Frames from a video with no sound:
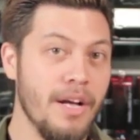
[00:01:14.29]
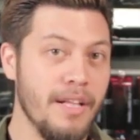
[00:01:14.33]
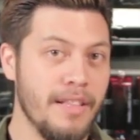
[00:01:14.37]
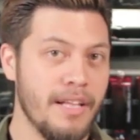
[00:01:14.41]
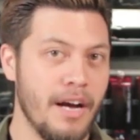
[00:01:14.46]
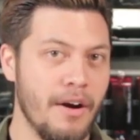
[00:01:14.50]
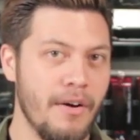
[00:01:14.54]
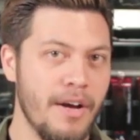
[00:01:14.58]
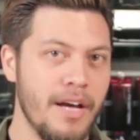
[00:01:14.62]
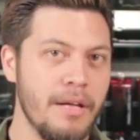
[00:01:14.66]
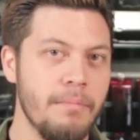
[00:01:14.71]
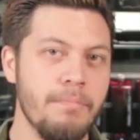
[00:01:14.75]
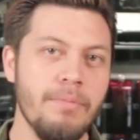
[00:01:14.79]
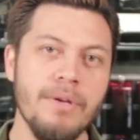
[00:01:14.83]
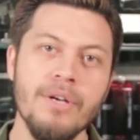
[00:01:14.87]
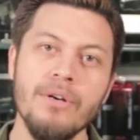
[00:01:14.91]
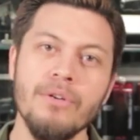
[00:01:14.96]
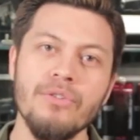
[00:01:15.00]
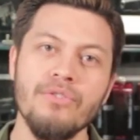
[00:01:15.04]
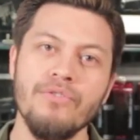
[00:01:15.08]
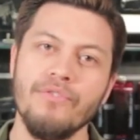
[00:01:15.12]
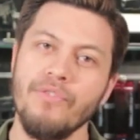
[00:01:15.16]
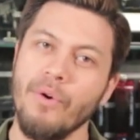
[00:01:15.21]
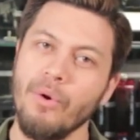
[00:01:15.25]
Now,
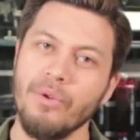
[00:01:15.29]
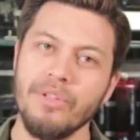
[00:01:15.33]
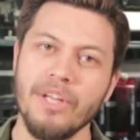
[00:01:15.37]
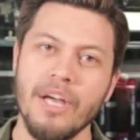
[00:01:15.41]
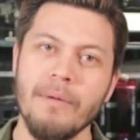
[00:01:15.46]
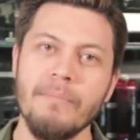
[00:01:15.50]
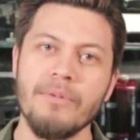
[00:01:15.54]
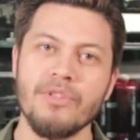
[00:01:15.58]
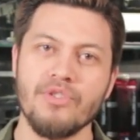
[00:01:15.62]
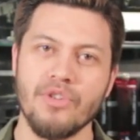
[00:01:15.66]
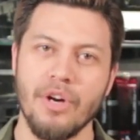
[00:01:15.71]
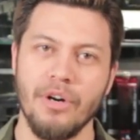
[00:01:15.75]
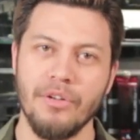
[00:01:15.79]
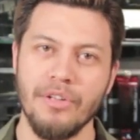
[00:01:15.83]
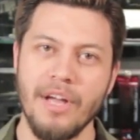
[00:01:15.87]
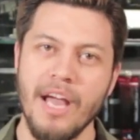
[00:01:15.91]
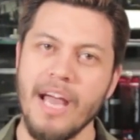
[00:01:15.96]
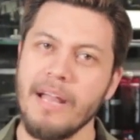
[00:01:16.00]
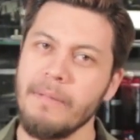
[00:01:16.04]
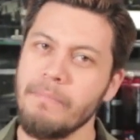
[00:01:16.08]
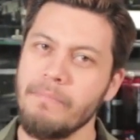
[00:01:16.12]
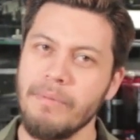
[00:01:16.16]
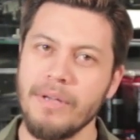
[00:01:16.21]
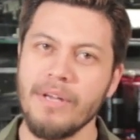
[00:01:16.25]
NPO's full name is called
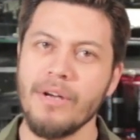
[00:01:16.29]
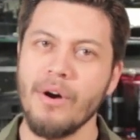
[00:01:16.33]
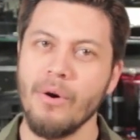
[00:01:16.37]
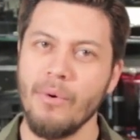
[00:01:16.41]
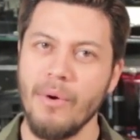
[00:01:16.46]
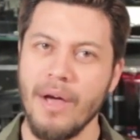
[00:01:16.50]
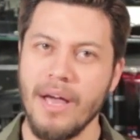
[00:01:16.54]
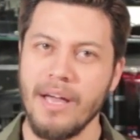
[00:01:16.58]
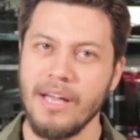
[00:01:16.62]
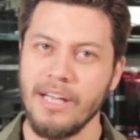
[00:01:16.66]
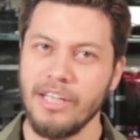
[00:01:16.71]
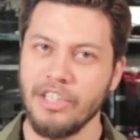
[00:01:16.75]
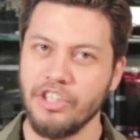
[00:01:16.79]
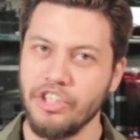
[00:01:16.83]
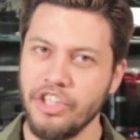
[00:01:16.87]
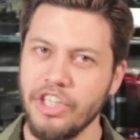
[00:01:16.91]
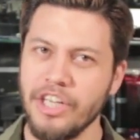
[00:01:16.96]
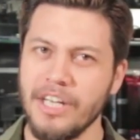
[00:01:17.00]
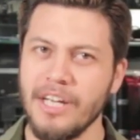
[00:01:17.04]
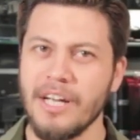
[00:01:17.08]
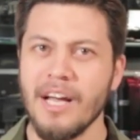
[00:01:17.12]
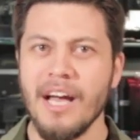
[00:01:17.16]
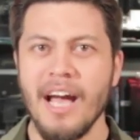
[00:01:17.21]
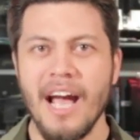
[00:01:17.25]

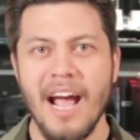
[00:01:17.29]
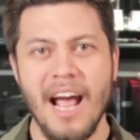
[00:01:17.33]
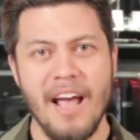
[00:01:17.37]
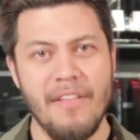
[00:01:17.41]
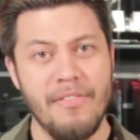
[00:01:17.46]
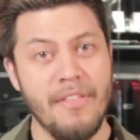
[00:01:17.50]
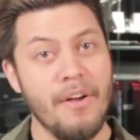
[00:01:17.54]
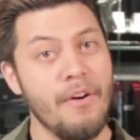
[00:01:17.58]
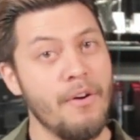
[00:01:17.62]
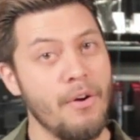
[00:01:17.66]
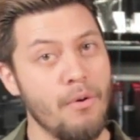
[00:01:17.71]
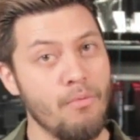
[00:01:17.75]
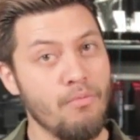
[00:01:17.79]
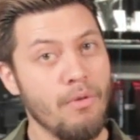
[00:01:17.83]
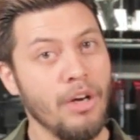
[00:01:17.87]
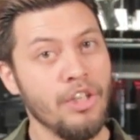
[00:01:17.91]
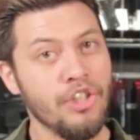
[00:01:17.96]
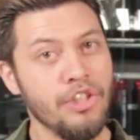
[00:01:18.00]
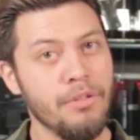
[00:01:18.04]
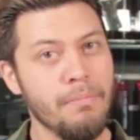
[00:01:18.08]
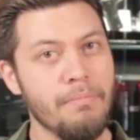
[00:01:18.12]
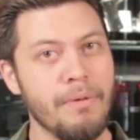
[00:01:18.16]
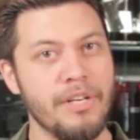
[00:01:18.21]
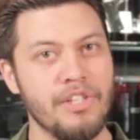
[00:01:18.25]
NPO-AEG, and they are a
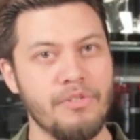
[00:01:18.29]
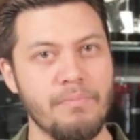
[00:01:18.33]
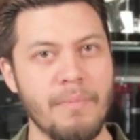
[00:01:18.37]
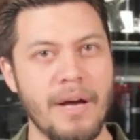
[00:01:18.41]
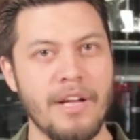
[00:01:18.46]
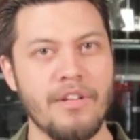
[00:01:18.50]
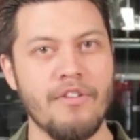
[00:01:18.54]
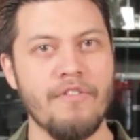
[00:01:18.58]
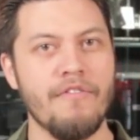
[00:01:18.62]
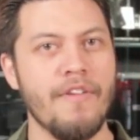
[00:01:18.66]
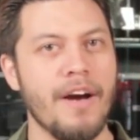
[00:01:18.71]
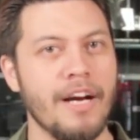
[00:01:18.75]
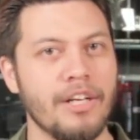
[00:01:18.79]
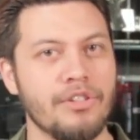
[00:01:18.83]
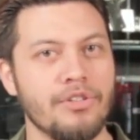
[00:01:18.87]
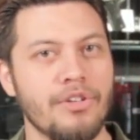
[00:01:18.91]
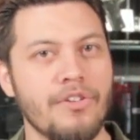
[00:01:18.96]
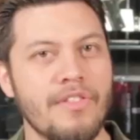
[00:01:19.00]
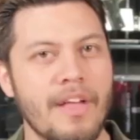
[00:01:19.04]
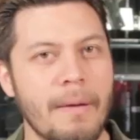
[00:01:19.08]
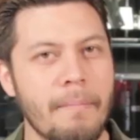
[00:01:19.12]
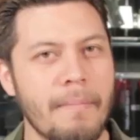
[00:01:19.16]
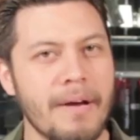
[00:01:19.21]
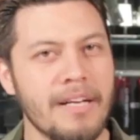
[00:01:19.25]
Russian-based
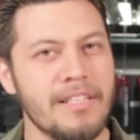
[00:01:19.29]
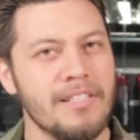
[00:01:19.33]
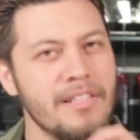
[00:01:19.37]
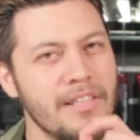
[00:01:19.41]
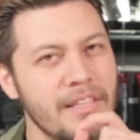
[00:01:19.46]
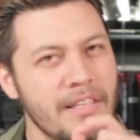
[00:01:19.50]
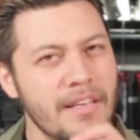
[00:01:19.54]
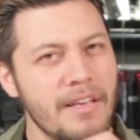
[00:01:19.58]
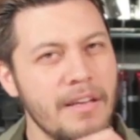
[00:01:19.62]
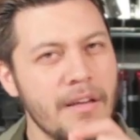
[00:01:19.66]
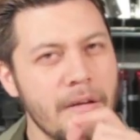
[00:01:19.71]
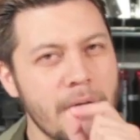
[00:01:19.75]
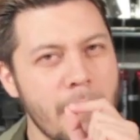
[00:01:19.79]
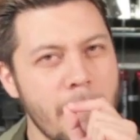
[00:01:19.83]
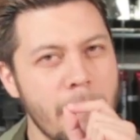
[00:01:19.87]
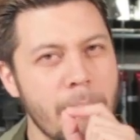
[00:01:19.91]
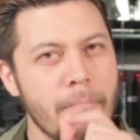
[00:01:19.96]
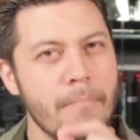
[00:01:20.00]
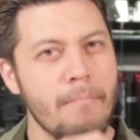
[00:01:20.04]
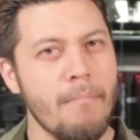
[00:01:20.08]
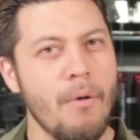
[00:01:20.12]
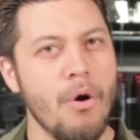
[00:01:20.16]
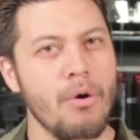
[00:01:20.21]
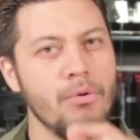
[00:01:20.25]
manufacturer that makes the
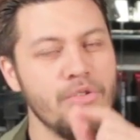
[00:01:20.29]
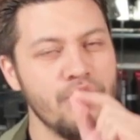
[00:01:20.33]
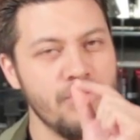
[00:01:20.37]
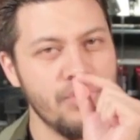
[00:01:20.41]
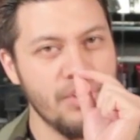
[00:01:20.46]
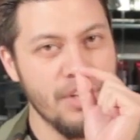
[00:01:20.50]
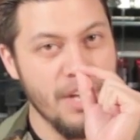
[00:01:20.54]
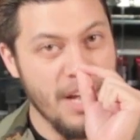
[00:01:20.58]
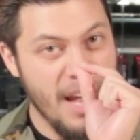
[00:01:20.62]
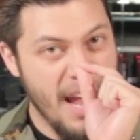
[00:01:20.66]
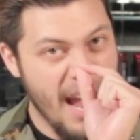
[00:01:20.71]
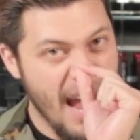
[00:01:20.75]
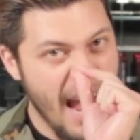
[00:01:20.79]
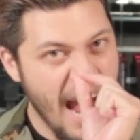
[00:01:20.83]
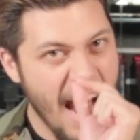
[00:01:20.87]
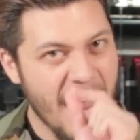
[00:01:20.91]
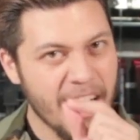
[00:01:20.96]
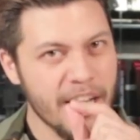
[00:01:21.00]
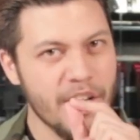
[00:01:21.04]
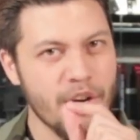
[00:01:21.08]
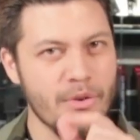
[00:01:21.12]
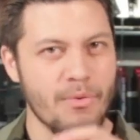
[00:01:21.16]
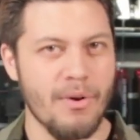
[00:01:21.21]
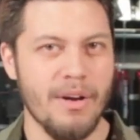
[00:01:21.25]
most
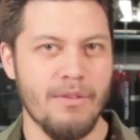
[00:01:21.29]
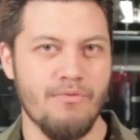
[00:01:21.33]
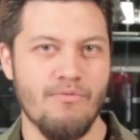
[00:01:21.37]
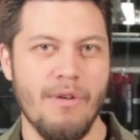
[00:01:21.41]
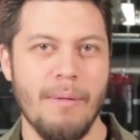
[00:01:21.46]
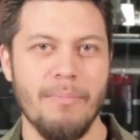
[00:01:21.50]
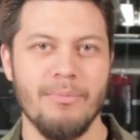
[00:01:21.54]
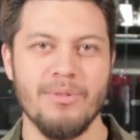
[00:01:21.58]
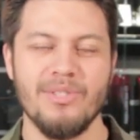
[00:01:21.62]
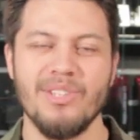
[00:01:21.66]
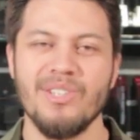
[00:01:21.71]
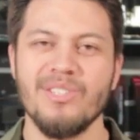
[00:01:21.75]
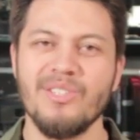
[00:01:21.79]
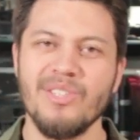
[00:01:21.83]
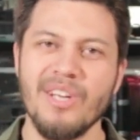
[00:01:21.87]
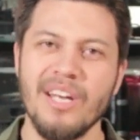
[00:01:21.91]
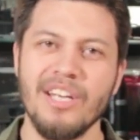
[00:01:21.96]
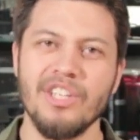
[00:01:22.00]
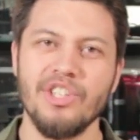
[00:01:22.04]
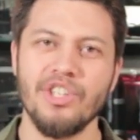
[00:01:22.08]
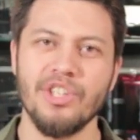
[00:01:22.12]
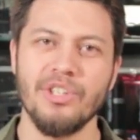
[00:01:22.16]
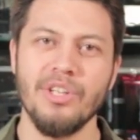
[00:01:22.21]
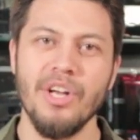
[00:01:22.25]
accurate
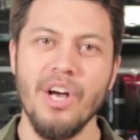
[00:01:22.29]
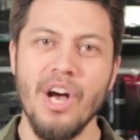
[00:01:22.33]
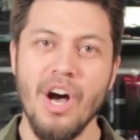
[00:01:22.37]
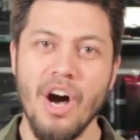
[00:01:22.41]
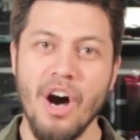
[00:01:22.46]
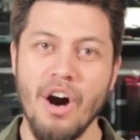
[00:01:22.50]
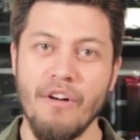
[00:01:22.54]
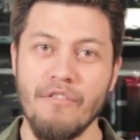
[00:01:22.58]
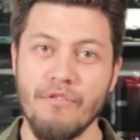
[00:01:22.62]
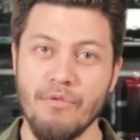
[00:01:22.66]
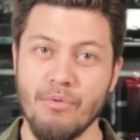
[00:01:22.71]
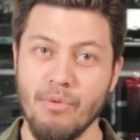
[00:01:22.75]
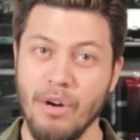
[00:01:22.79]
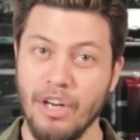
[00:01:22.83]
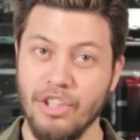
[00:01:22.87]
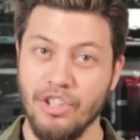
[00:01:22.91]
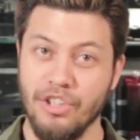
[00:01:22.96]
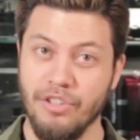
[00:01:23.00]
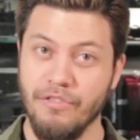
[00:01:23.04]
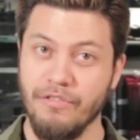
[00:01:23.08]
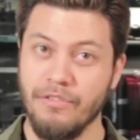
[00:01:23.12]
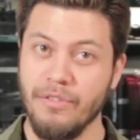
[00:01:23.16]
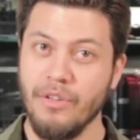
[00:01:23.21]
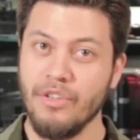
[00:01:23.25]
representation of
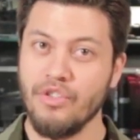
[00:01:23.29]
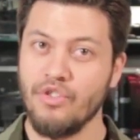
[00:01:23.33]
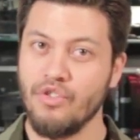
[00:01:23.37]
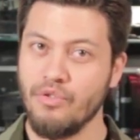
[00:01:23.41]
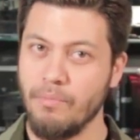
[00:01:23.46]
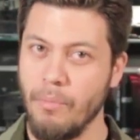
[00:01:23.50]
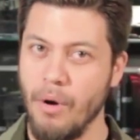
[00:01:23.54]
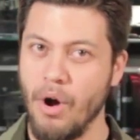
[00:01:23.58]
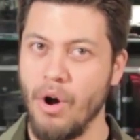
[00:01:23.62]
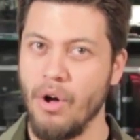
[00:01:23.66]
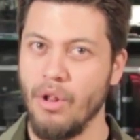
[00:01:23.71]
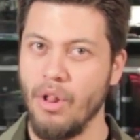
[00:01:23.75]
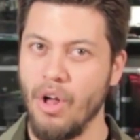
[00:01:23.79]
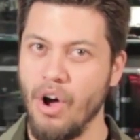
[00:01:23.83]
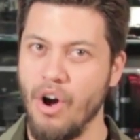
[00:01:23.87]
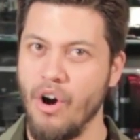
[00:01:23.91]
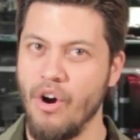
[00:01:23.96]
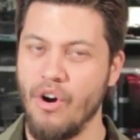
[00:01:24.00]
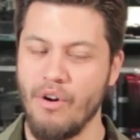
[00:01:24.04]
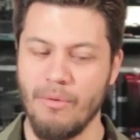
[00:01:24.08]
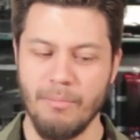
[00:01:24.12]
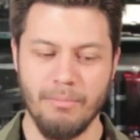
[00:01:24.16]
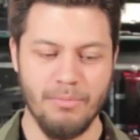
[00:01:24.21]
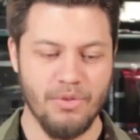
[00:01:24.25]
Russian small
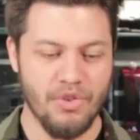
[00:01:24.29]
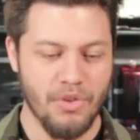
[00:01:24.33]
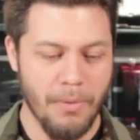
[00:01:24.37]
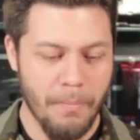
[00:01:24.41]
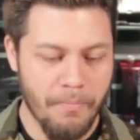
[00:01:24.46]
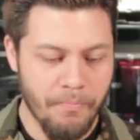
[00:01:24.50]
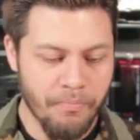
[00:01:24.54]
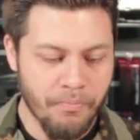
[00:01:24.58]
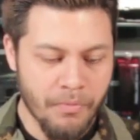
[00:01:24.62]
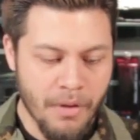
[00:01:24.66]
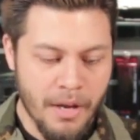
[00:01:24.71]
arms.